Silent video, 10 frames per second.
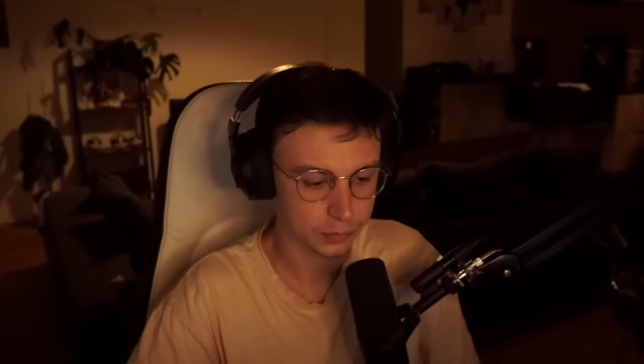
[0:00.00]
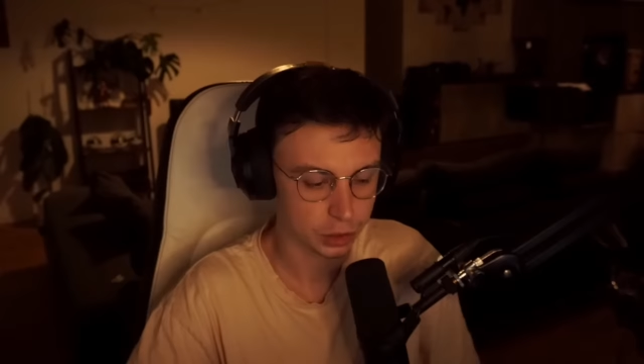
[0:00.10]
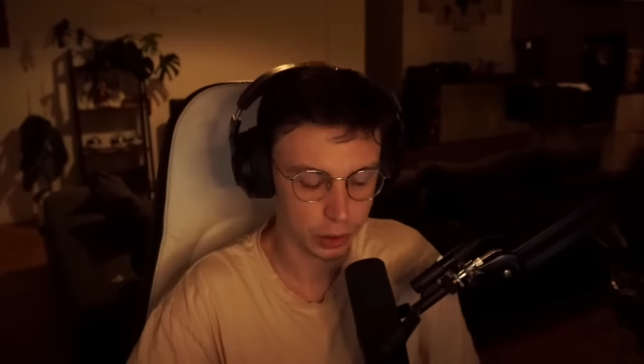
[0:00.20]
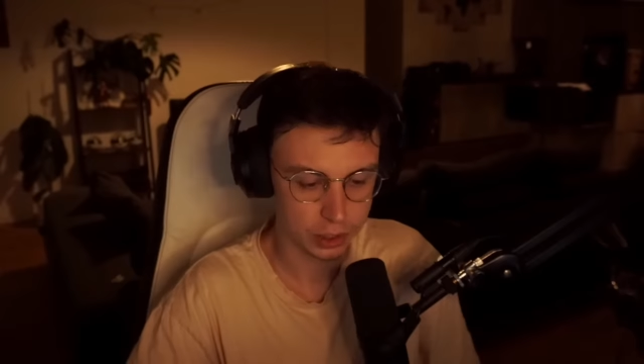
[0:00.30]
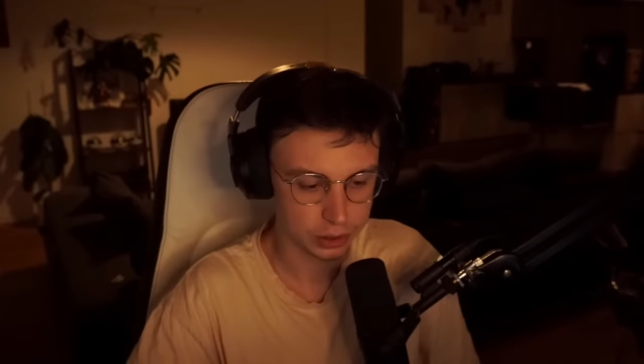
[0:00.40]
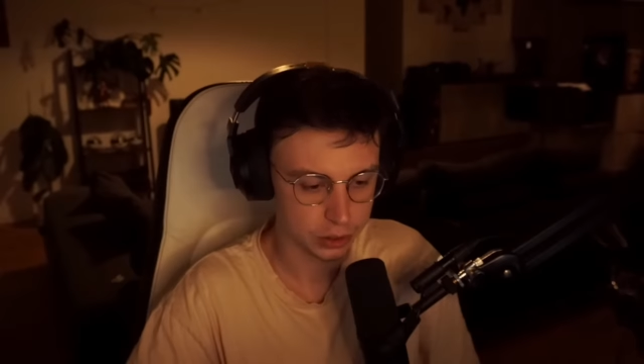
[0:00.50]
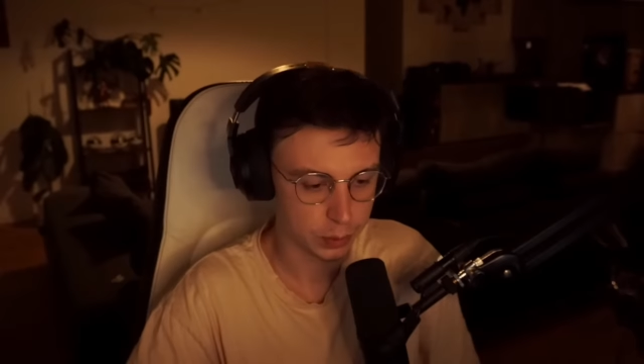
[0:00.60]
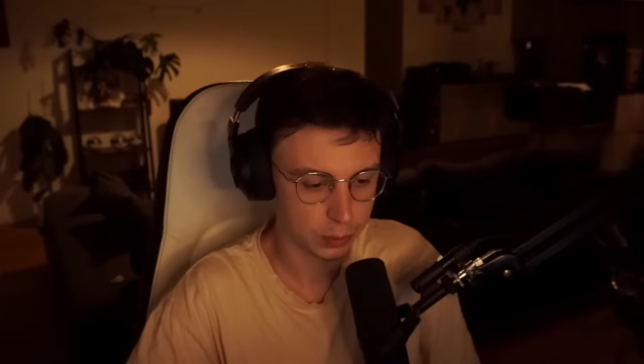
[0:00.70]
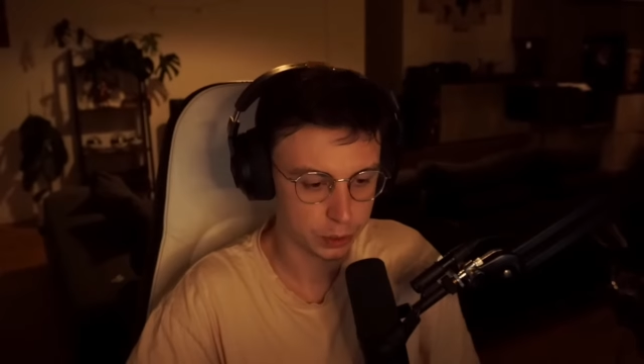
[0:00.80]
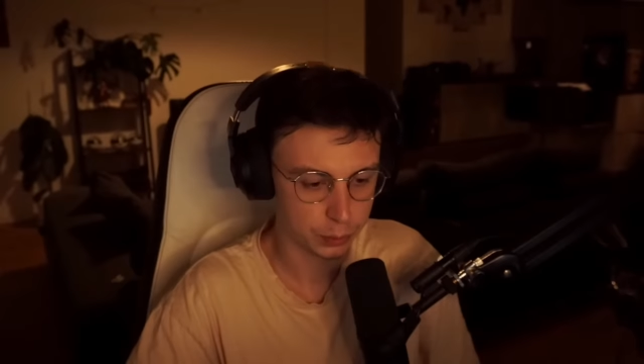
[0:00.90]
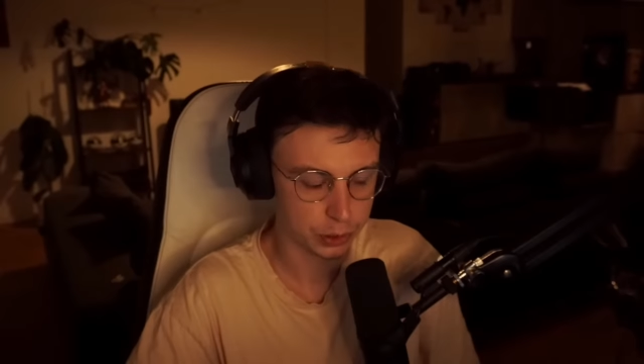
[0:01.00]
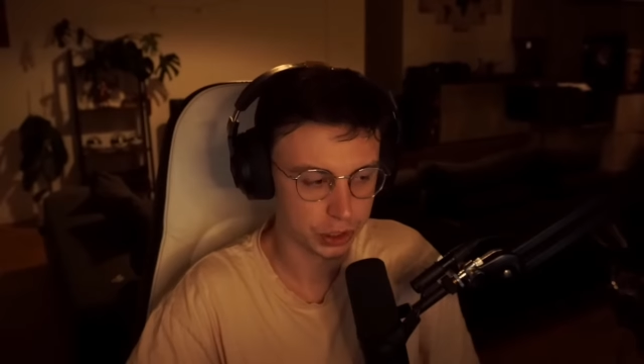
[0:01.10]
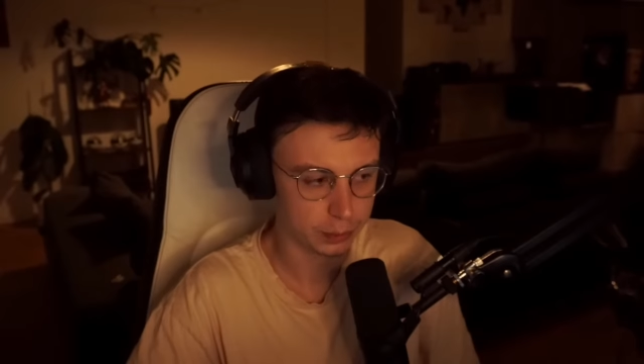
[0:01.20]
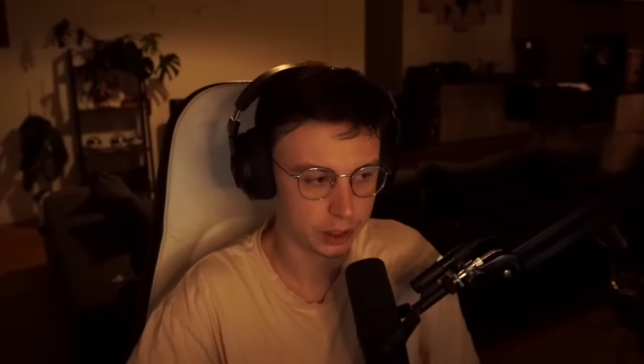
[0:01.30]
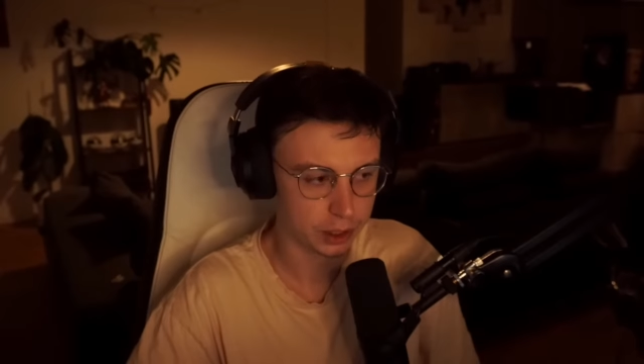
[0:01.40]
Drakos as well was
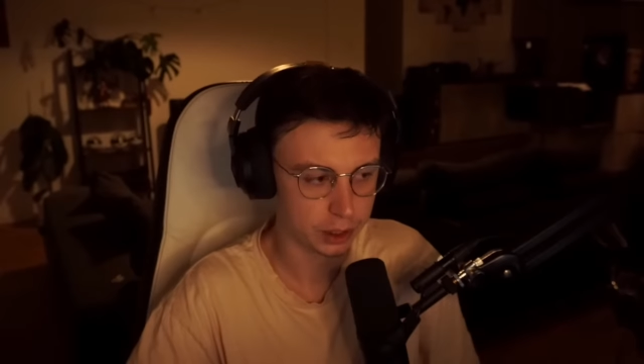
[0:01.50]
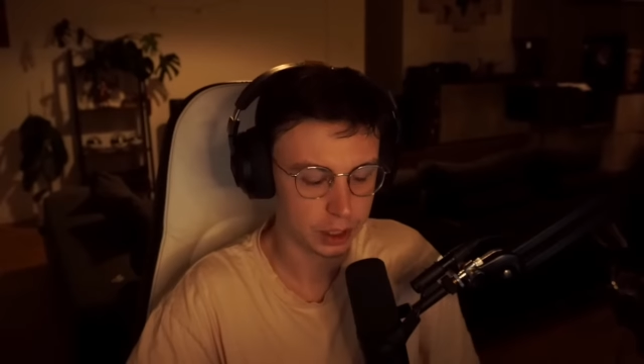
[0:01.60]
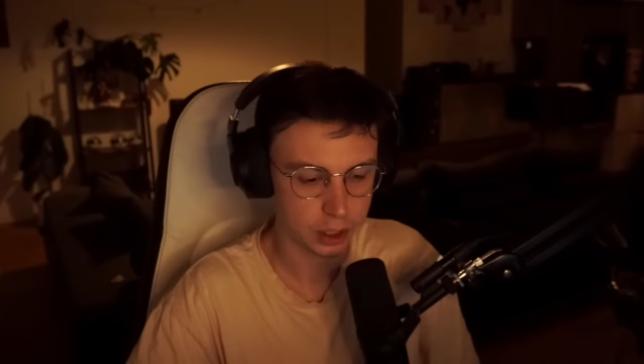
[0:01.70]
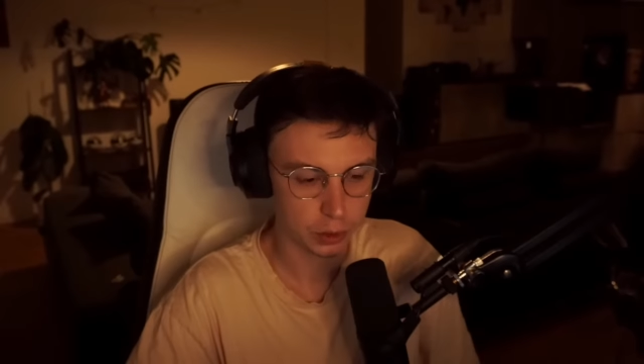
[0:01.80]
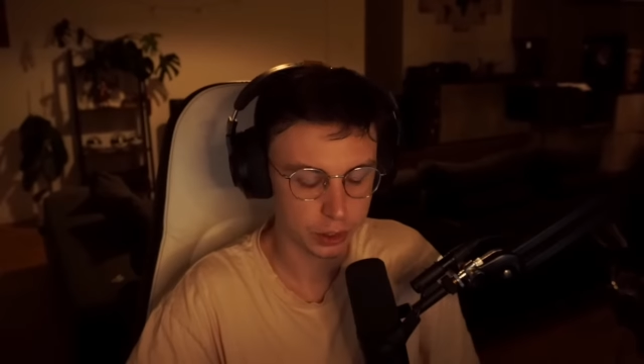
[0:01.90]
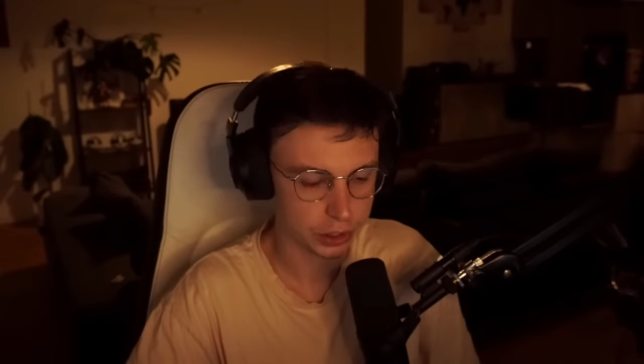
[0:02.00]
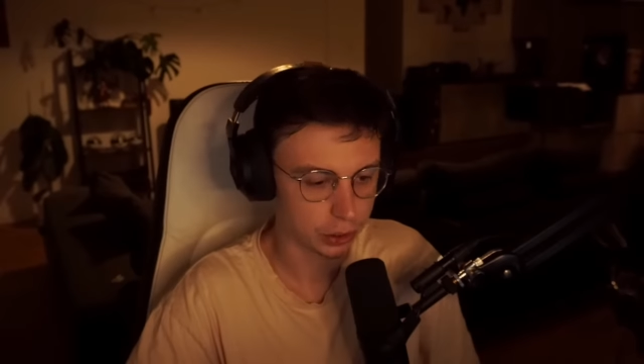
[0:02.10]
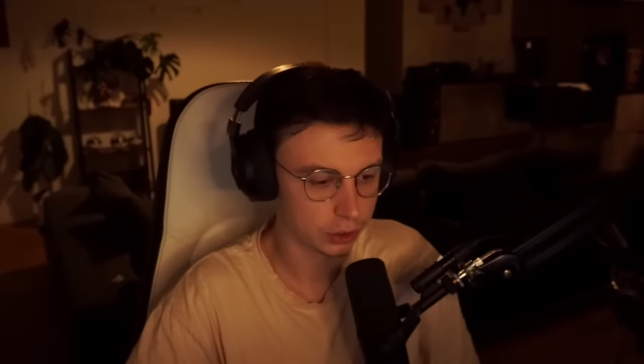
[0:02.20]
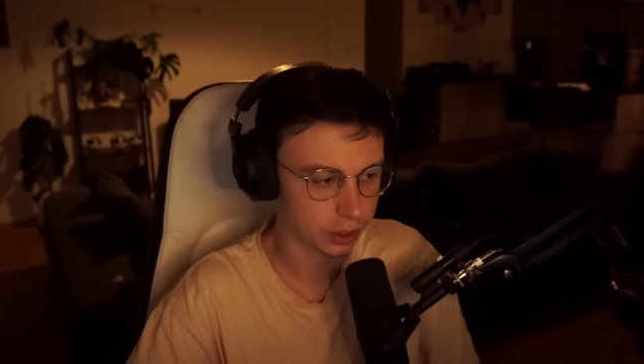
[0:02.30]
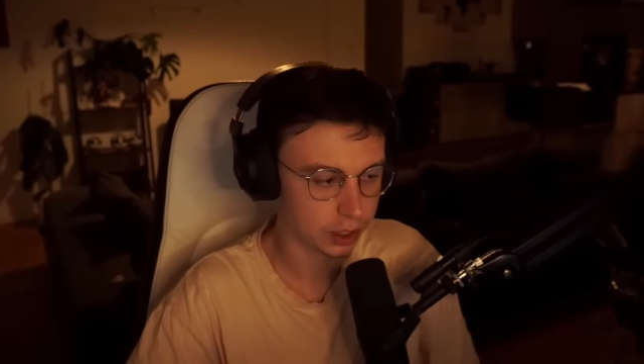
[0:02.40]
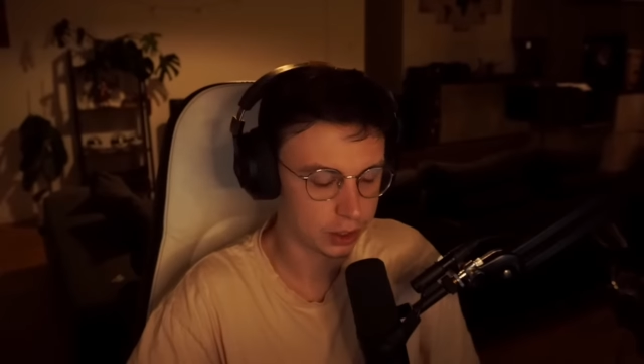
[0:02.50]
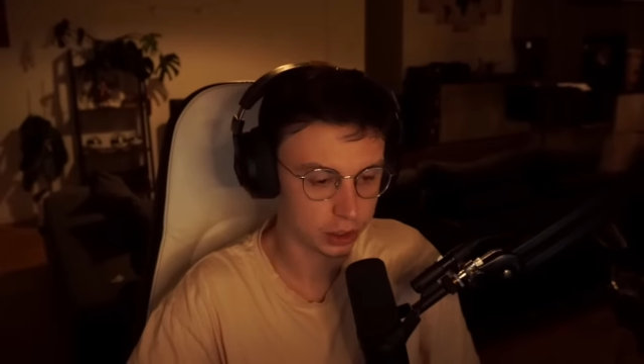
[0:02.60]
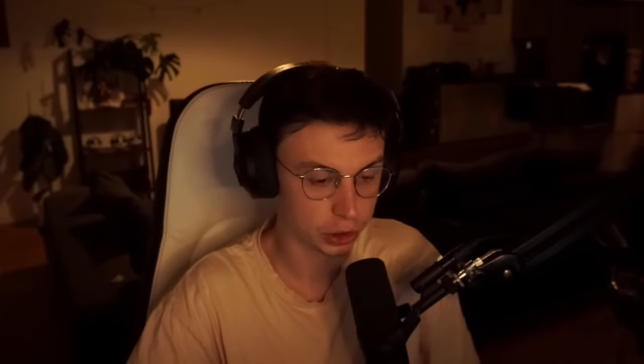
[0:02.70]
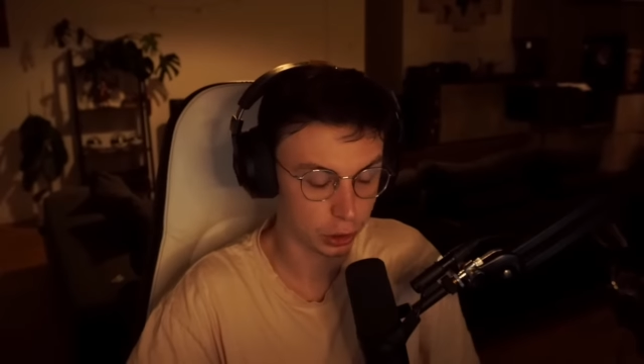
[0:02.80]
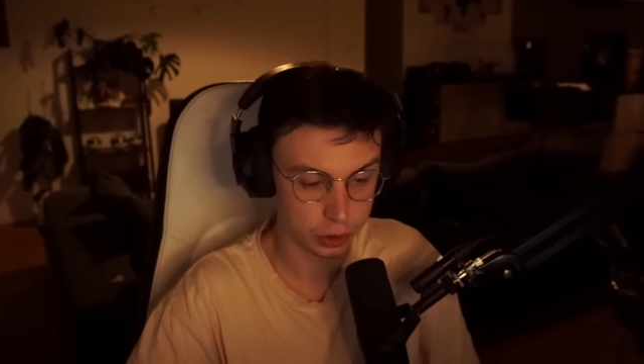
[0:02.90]
pushing me, Quickshot,
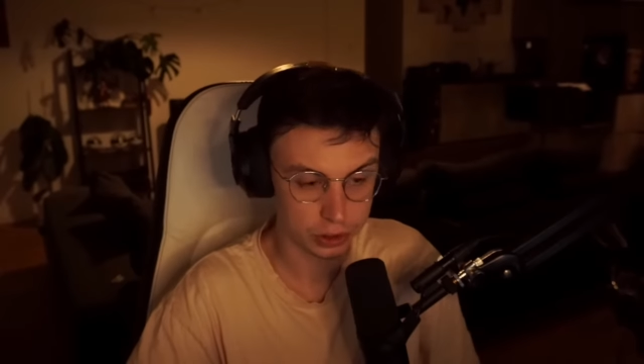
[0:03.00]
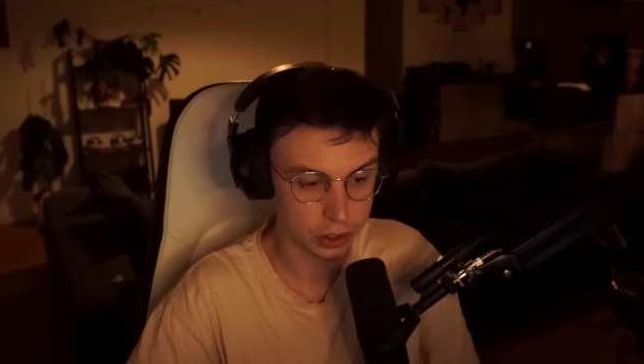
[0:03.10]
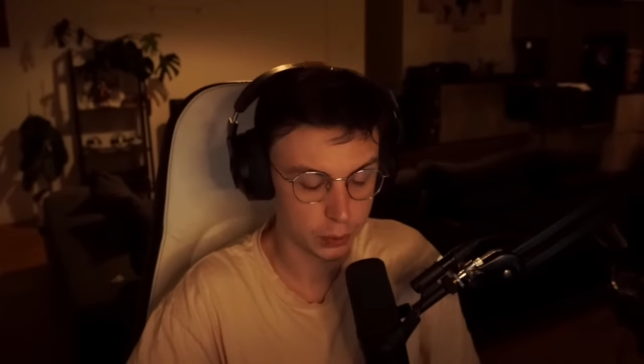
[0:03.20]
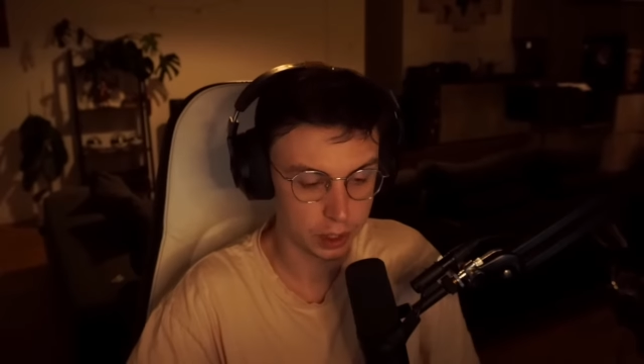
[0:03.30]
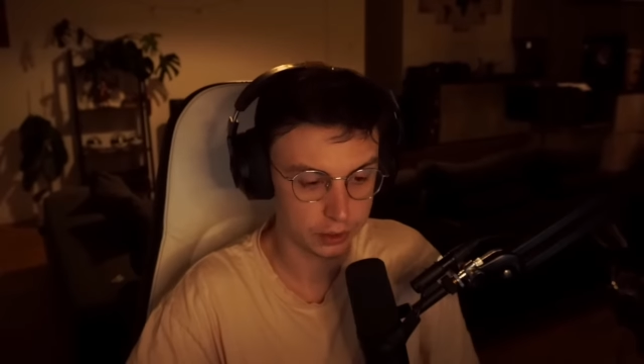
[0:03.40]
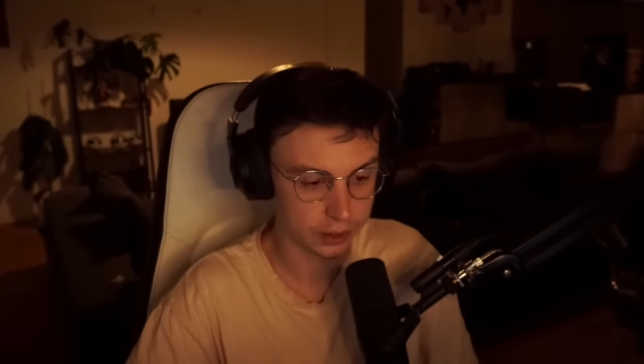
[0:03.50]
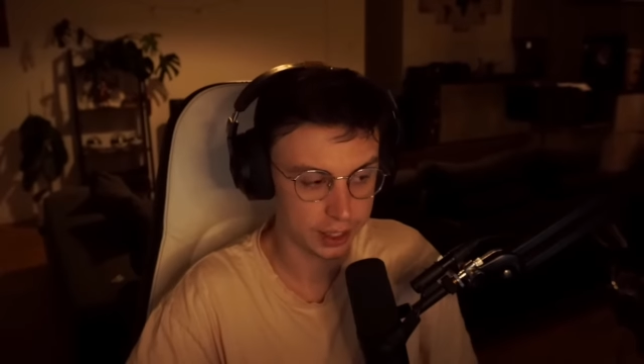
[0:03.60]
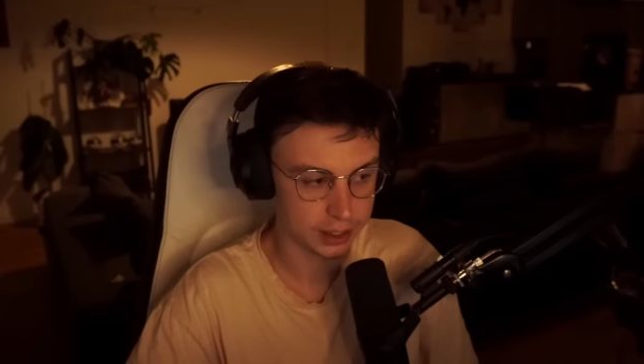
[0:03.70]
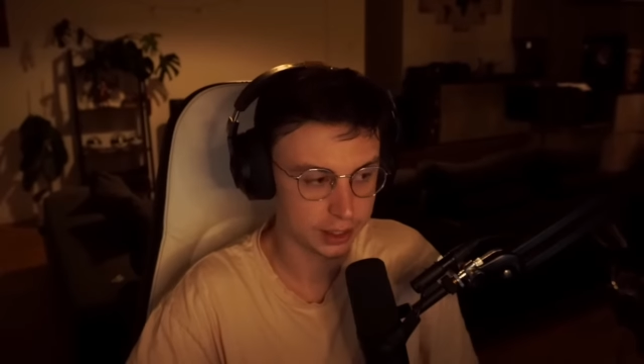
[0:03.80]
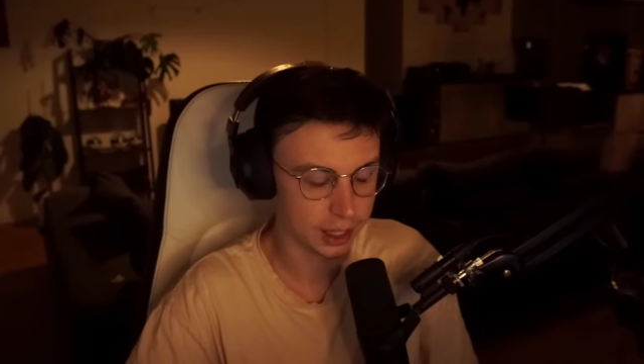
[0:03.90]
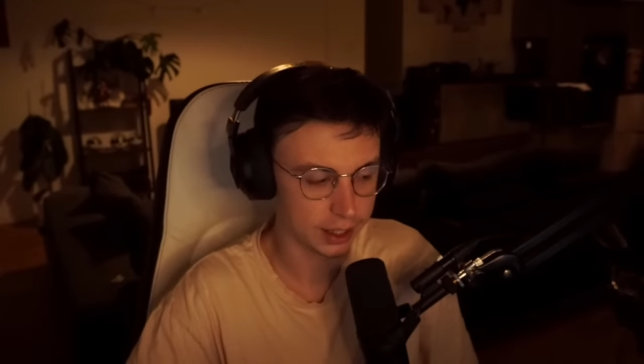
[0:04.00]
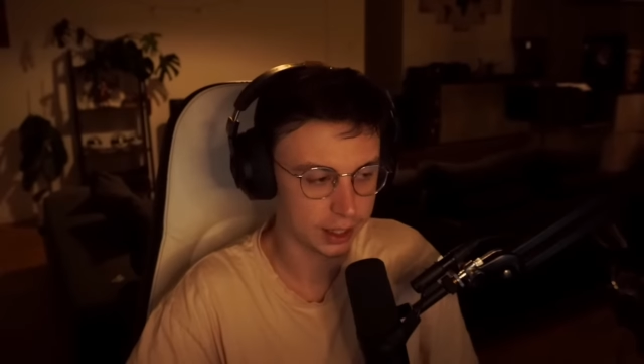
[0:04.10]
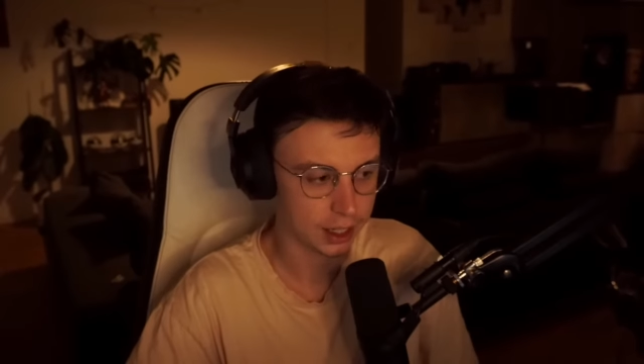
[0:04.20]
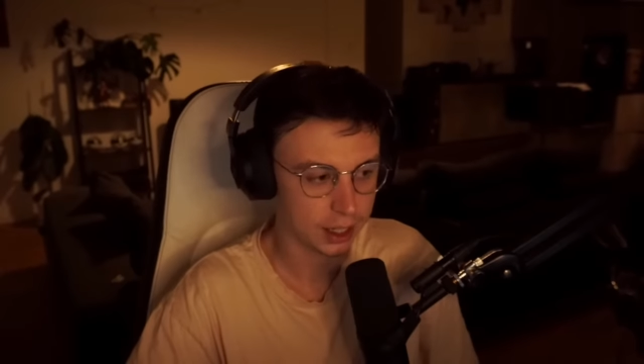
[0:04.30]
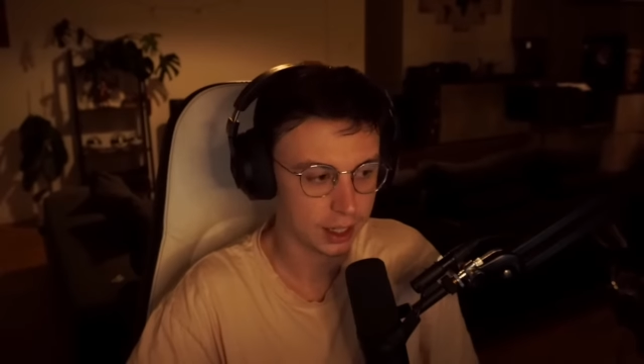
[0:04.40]
Shoxx as well on the desk. Like,